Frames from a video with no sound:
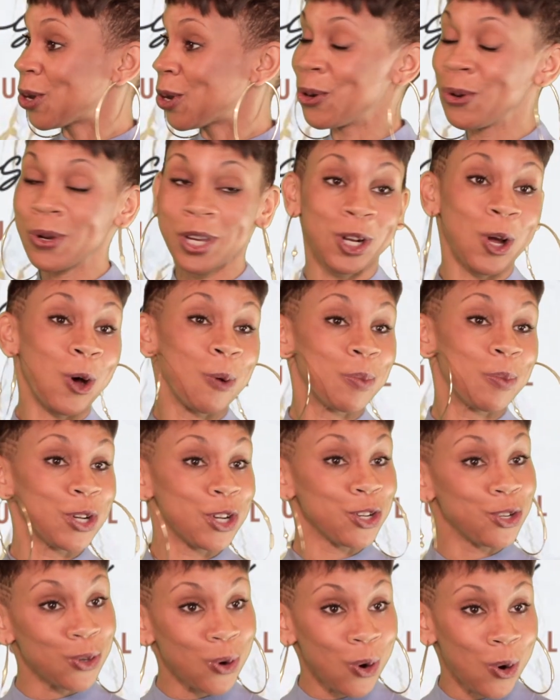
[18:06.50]
Who can open a
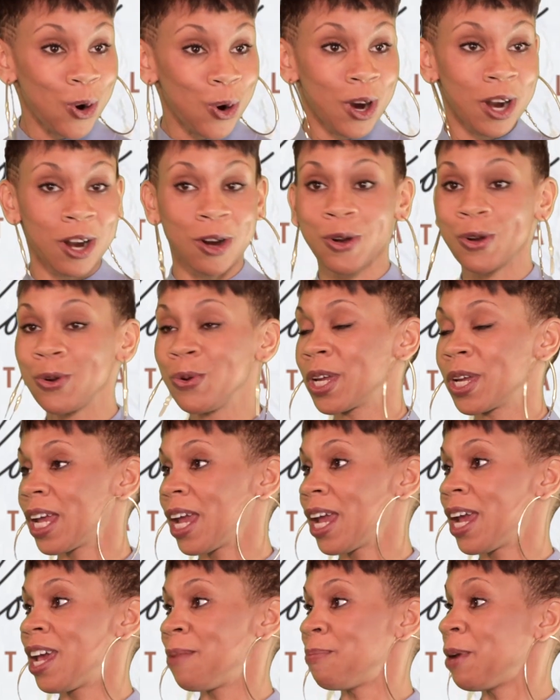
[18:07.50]
door, who
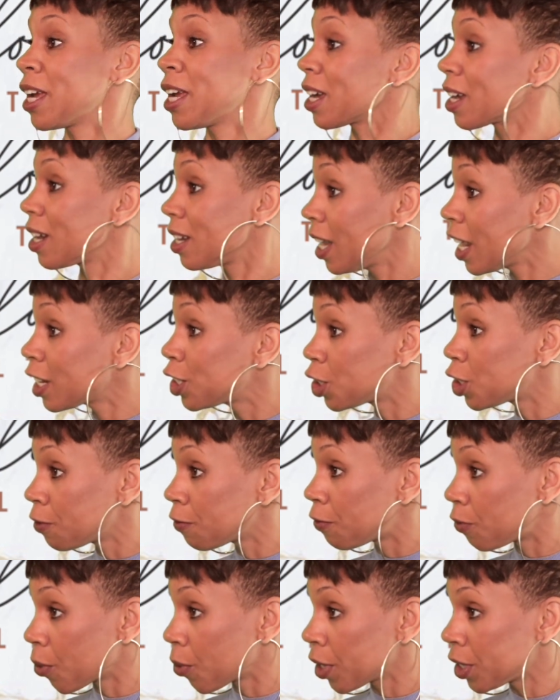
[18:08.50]
can make a connection
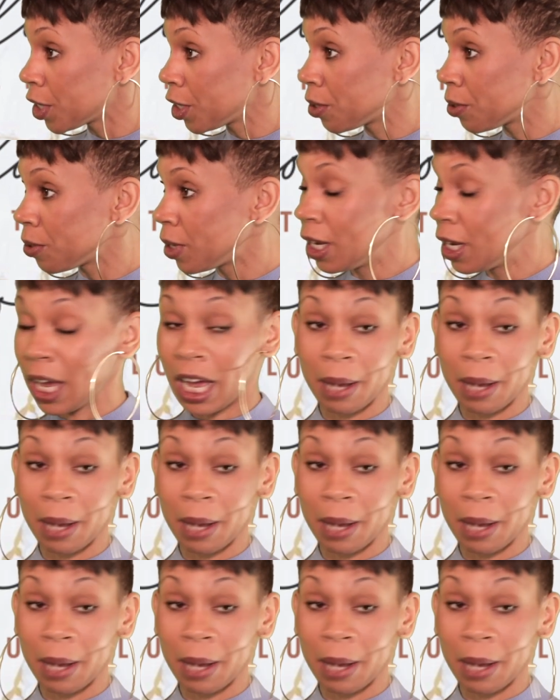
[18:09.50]
for you.